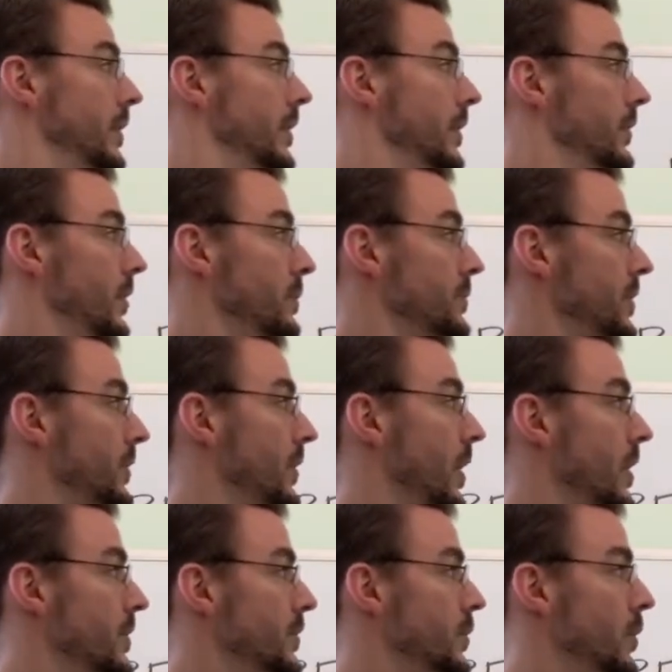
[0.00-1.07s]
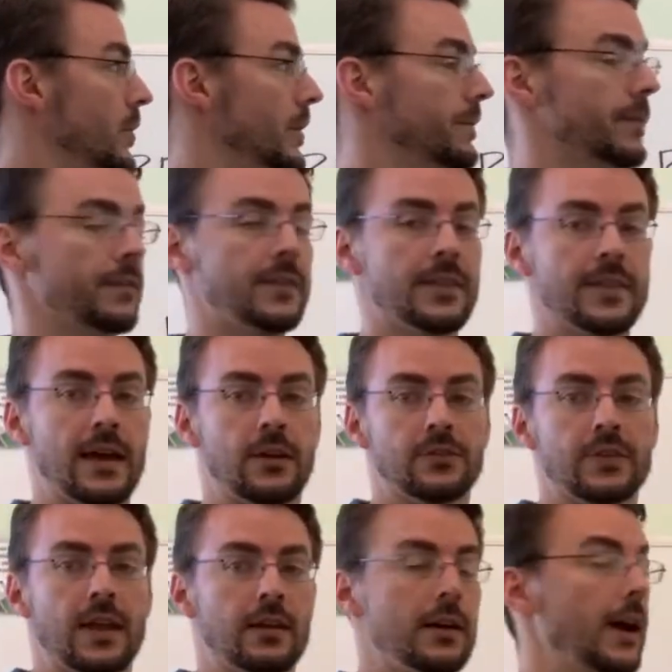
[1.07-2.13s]
Assumptions are a
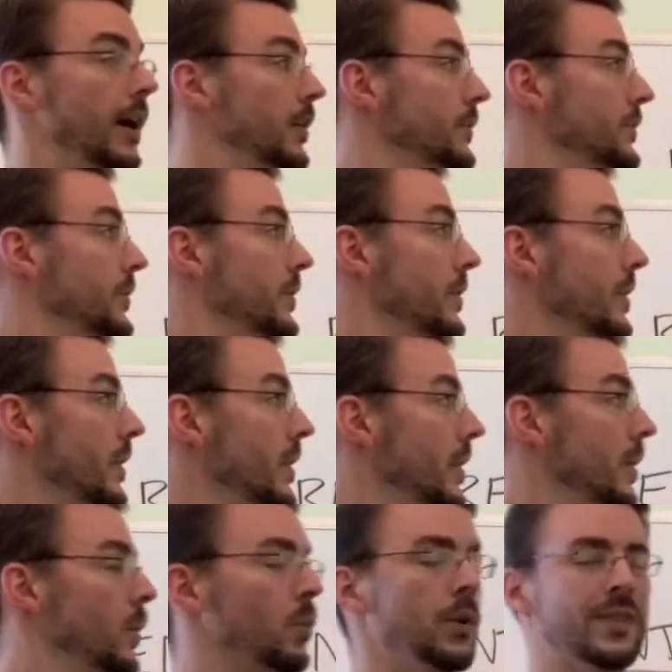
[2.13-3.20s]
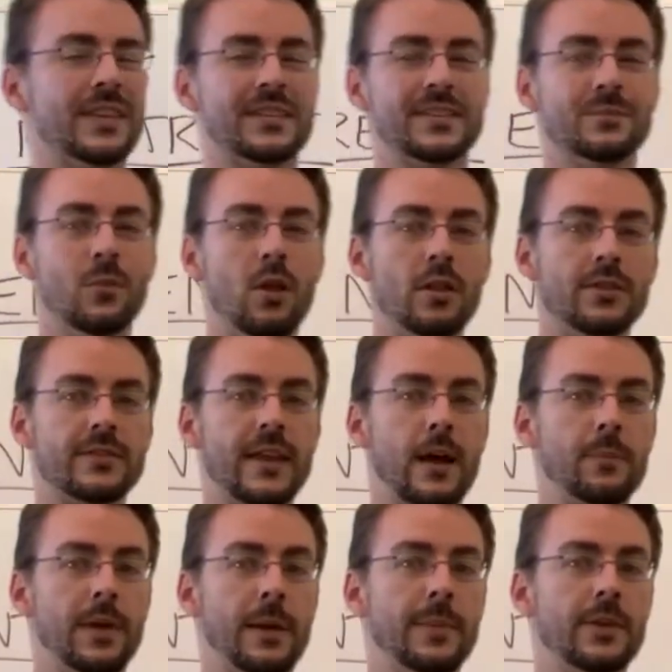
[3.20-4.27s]
$250,000 house with the smallest down
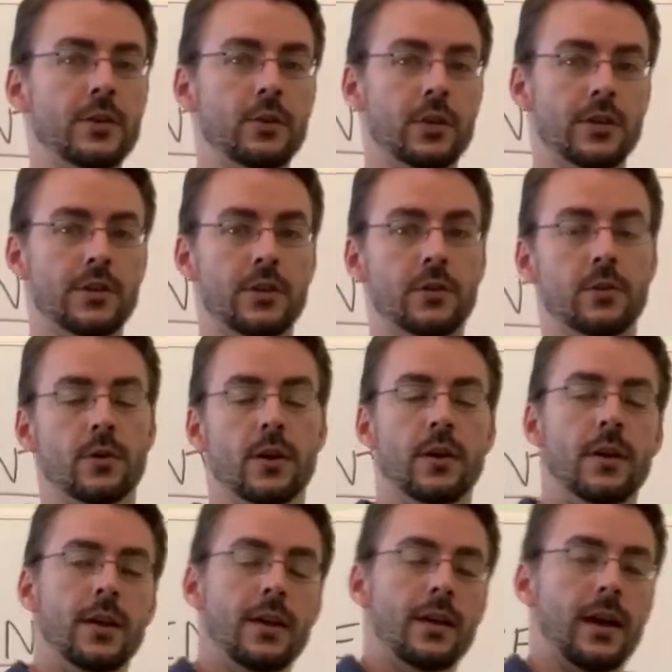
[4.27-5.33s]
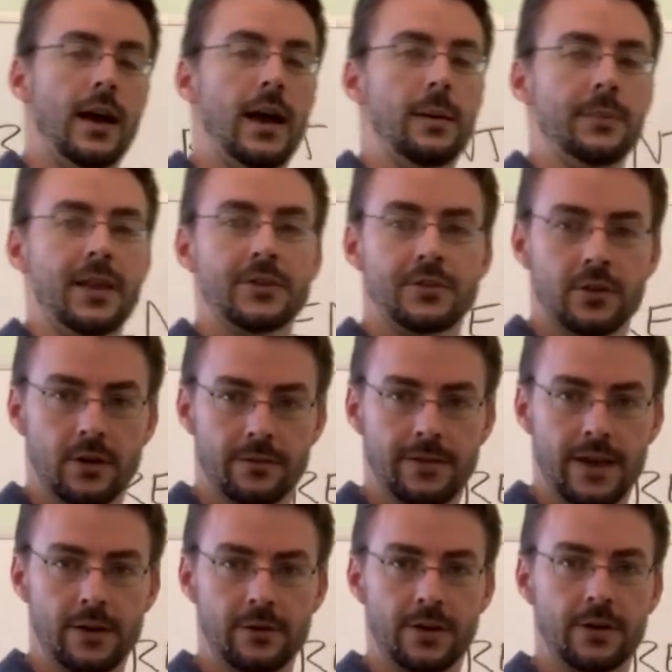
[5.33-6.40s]
payment you could do. Unless you're a
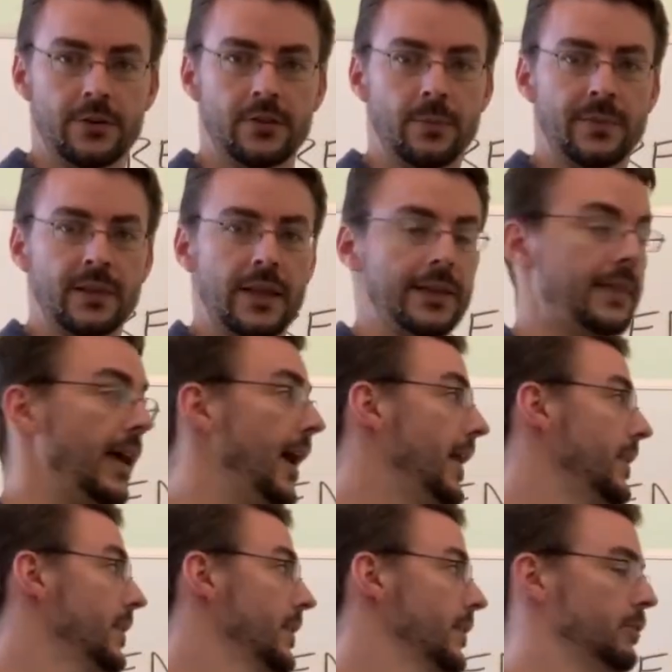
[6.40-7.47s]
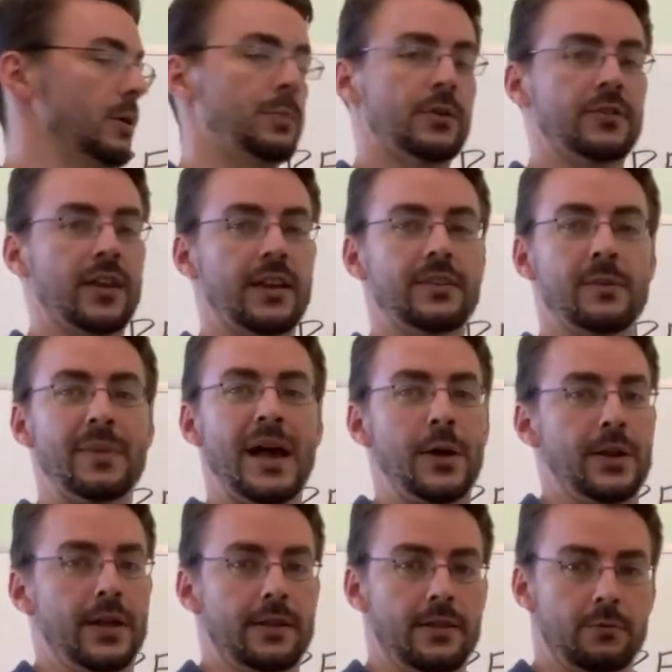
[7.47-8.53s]
veteran or something like that, 3% is about
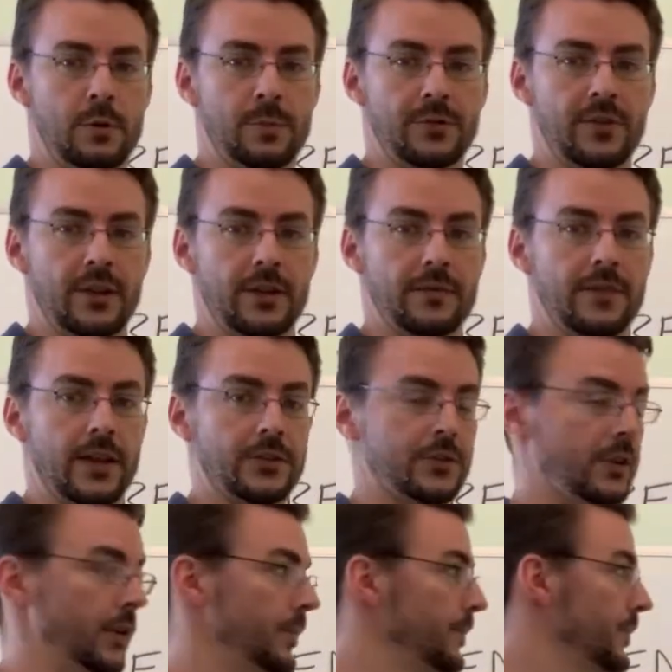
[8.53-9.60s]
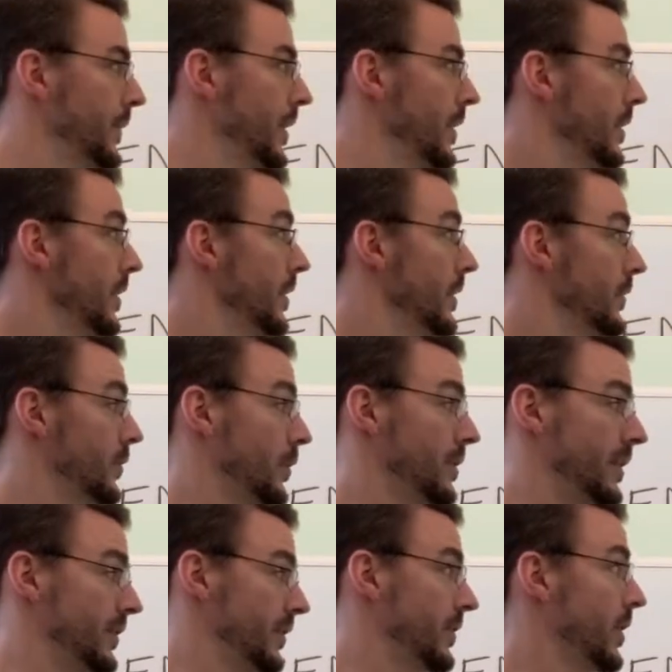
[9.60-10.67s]
it, 3% conventional. So
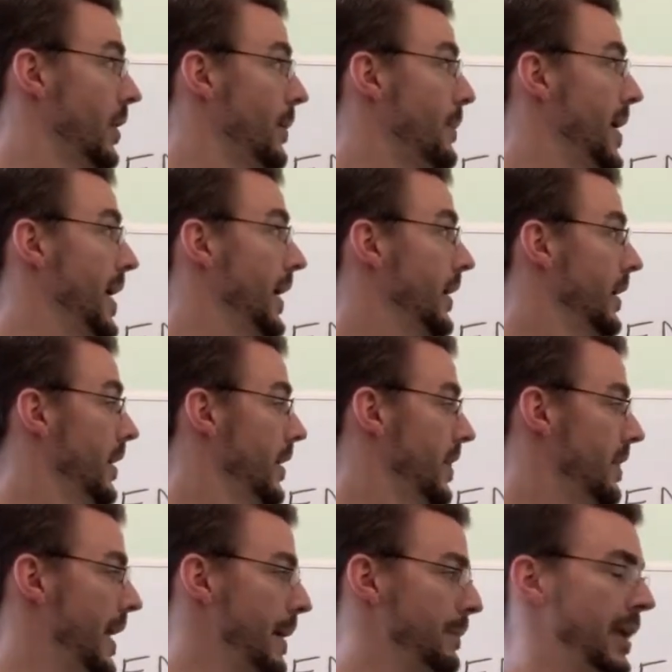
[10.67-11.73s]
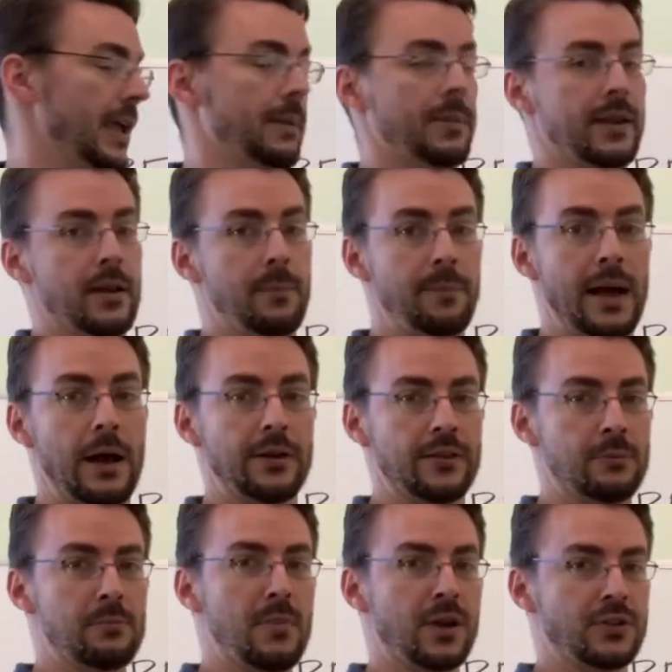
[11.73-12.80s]
this is gonna make that payment about as
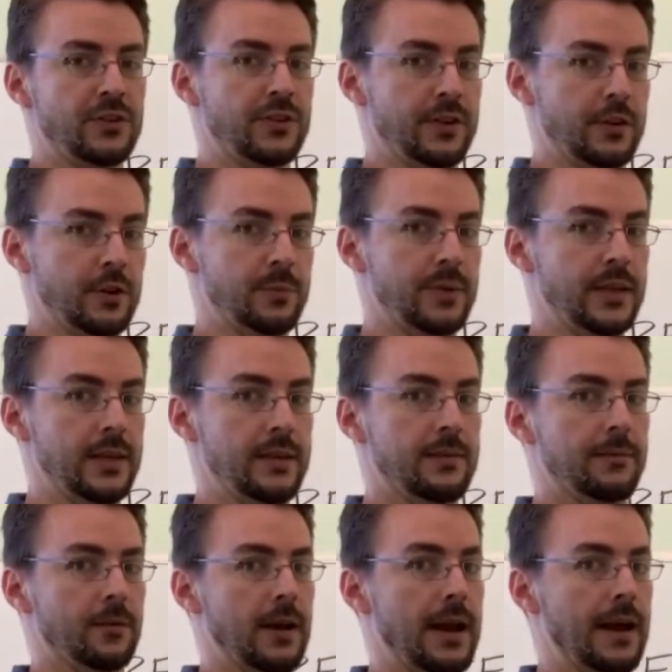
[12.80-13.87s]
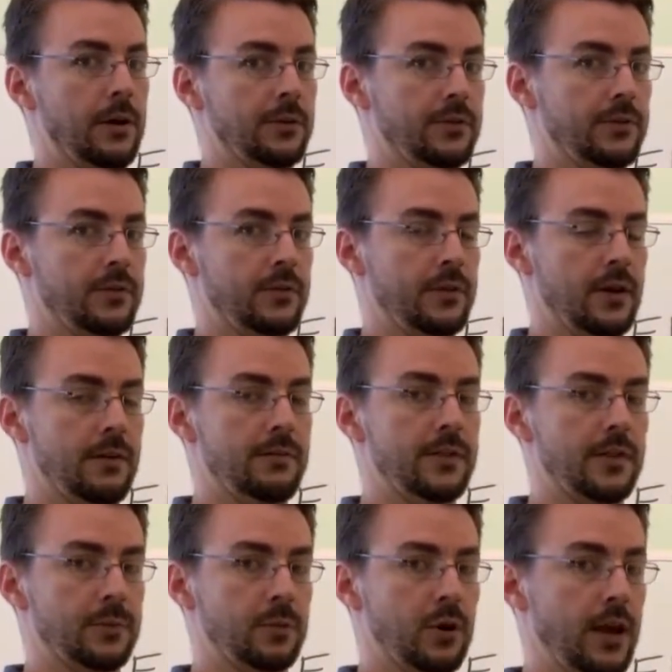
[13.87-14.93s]
much as it could be for a house of
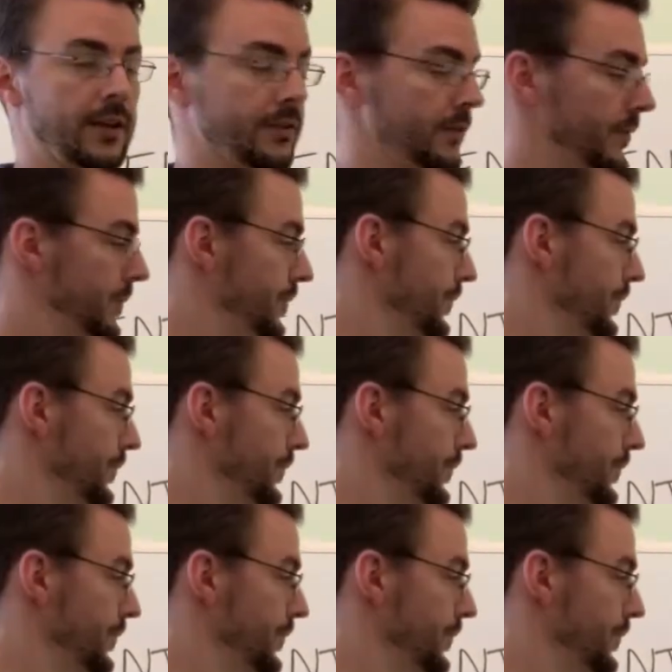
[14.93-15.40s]
this price.